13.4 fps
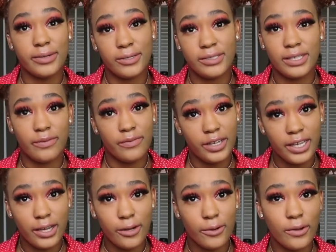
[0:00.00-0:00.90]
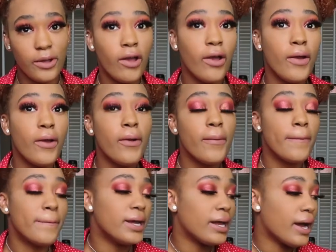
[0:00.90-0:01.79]
posted a video,
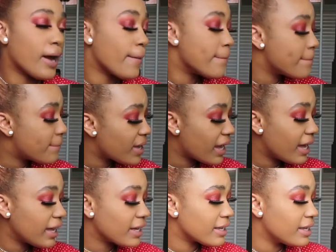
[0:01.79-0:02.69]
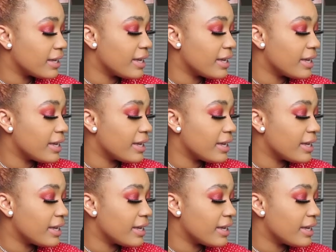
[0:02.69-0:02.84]
but I'm back.